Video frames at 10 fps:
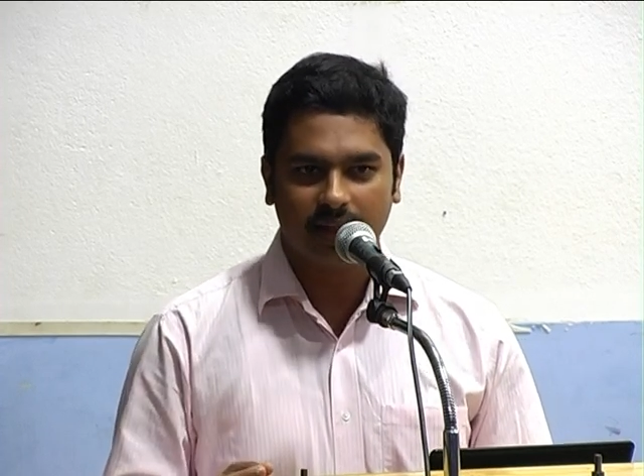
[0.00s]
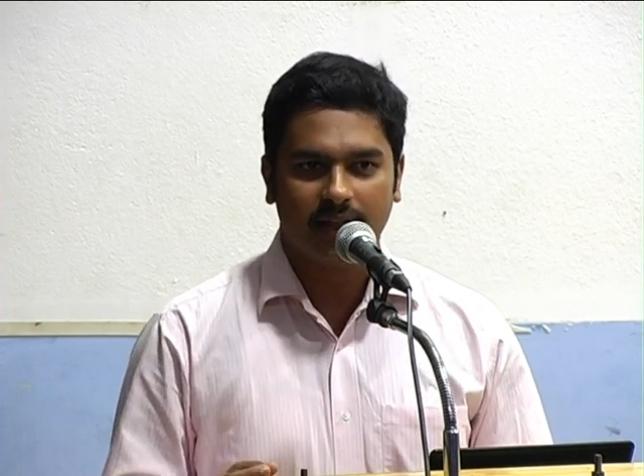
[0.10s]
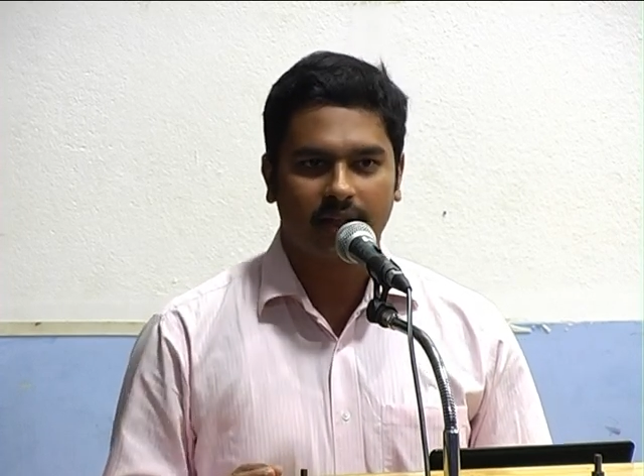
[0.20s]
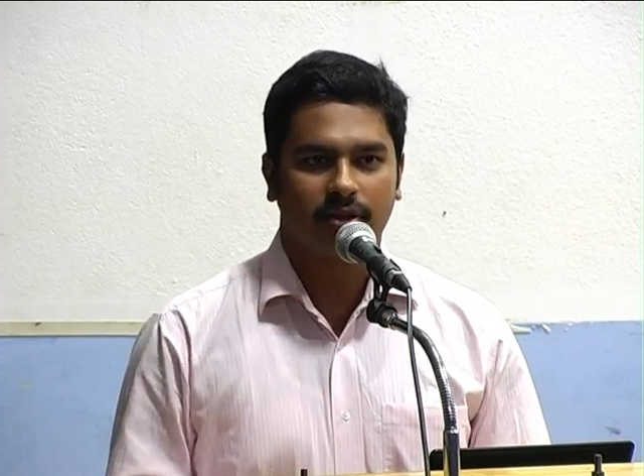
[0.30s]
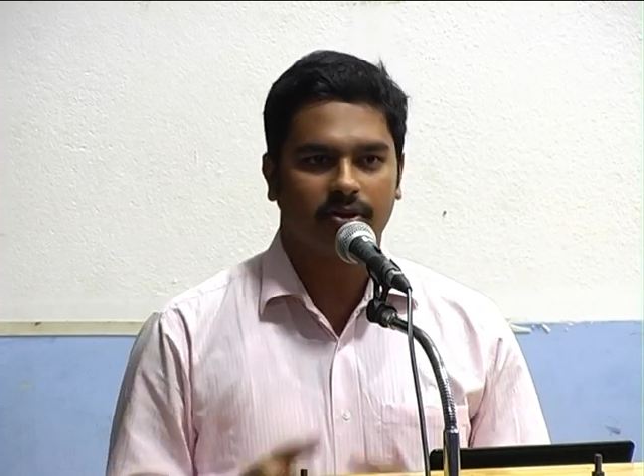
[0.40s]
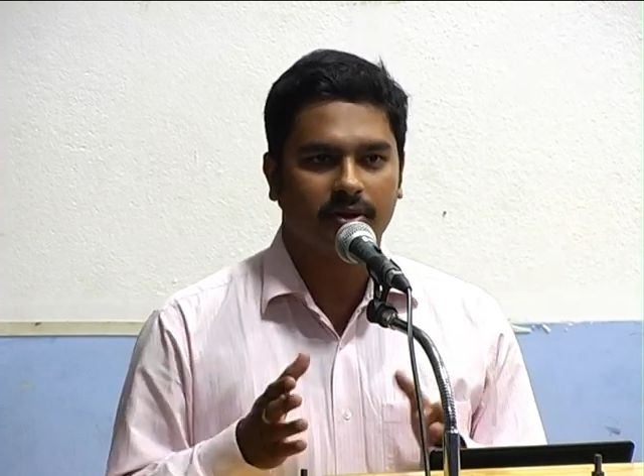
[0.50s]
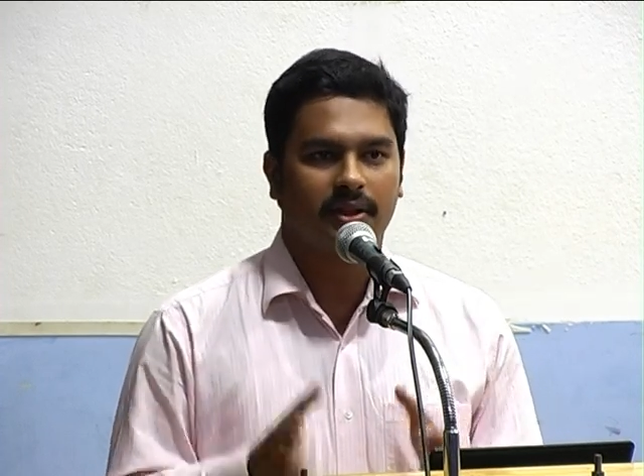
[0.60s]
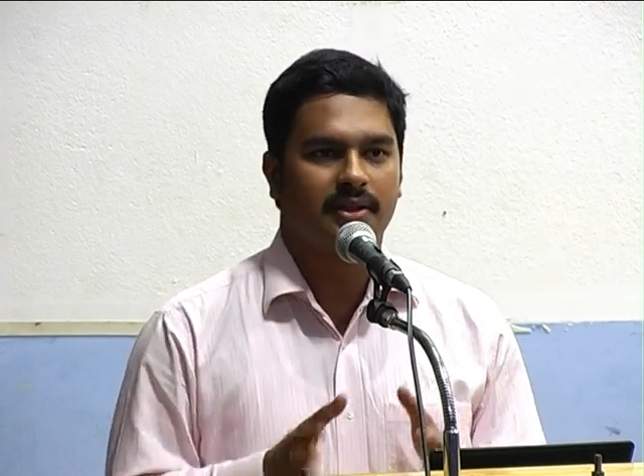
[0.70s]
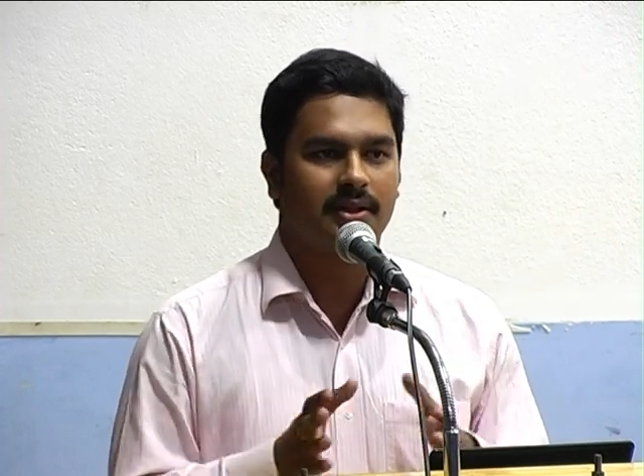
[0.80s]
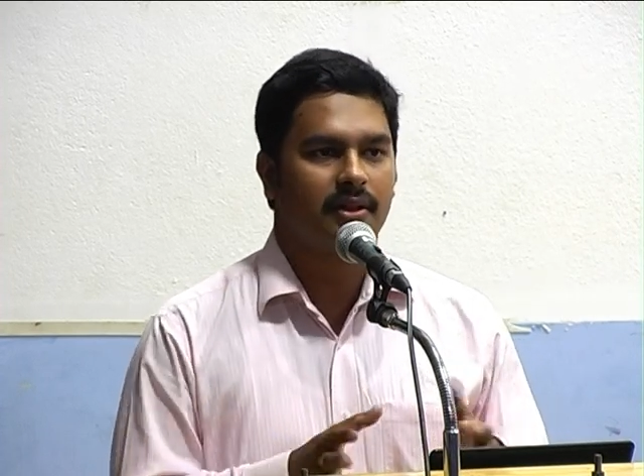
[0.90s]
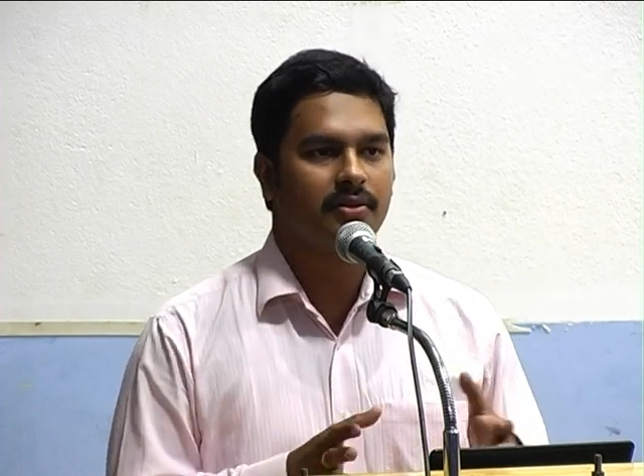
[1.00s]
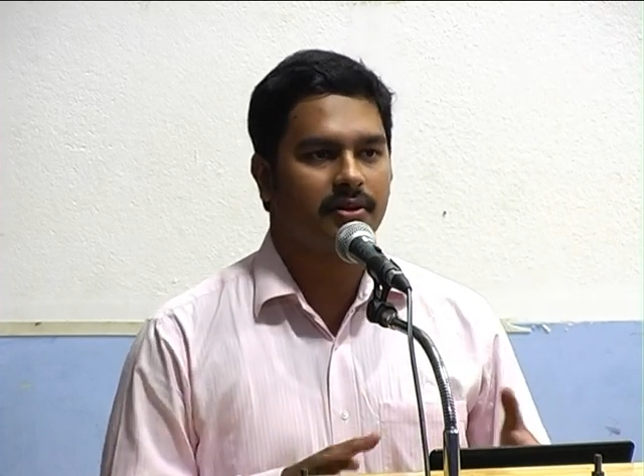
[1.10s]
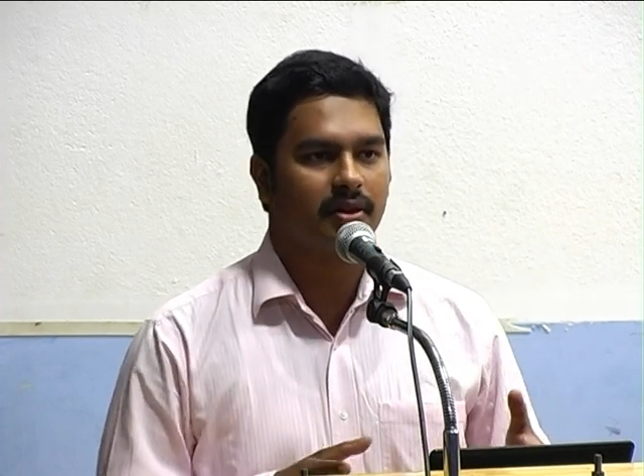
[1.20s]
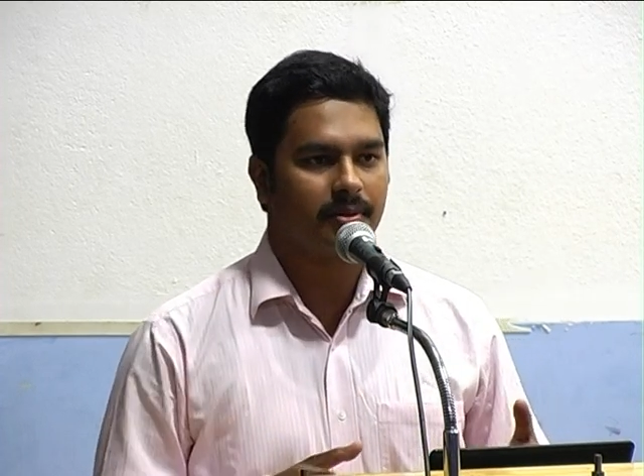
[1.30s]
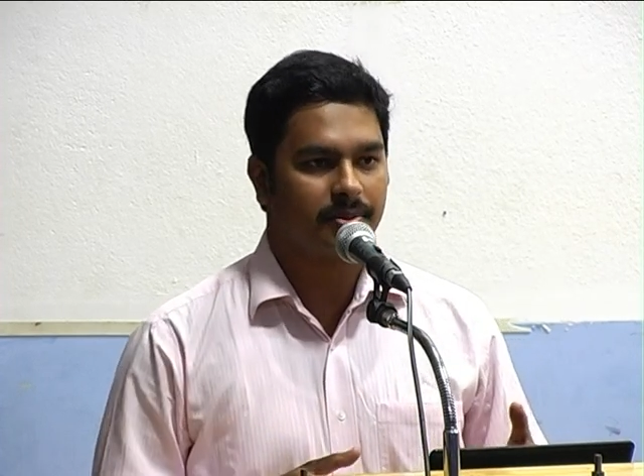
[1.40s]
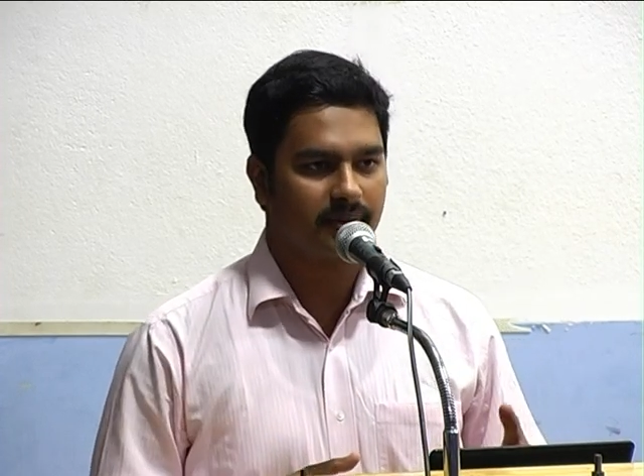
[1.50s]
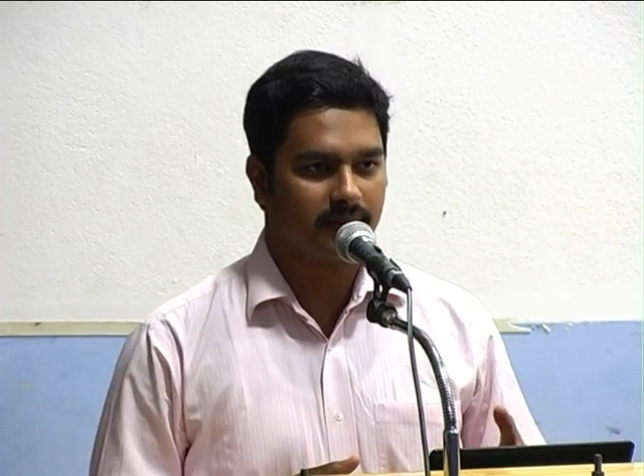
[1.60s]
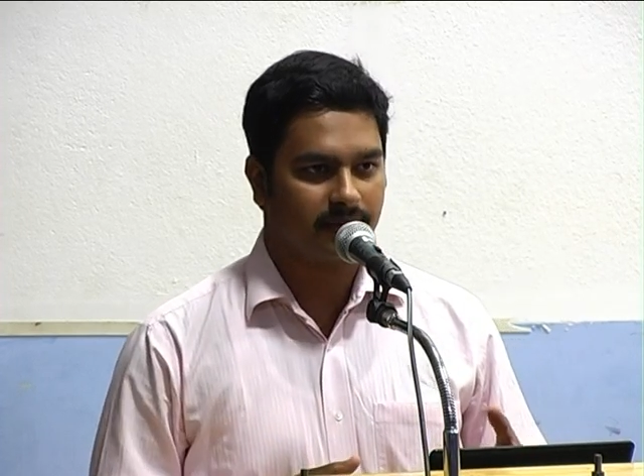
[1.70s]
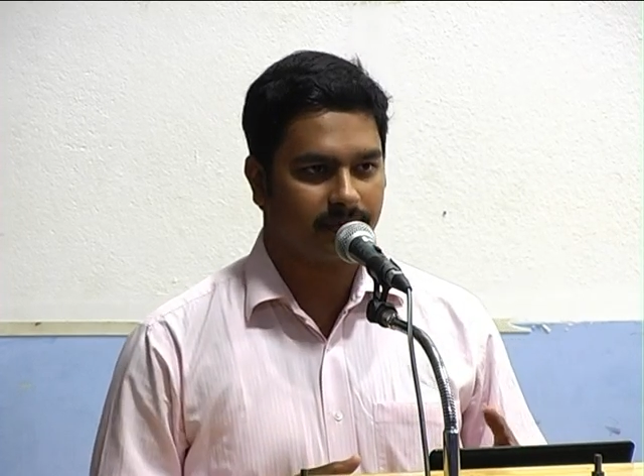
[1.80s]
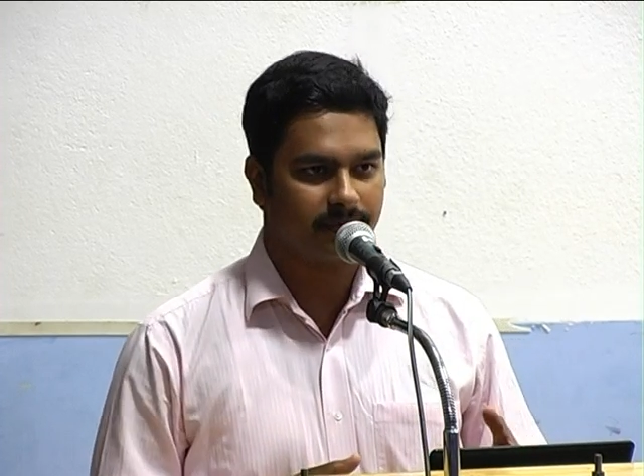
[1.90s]
it also cuts down on your
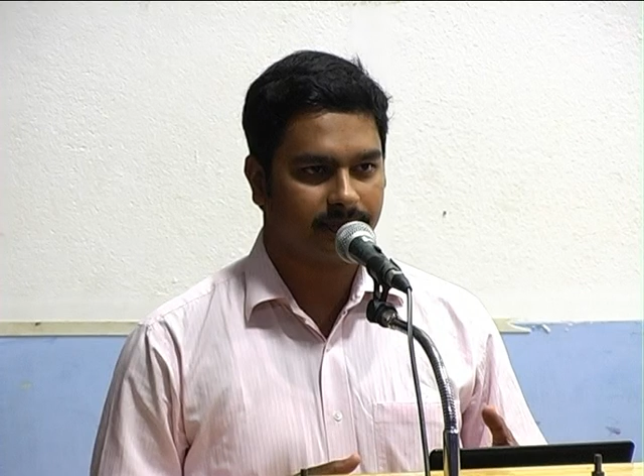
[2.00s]
options.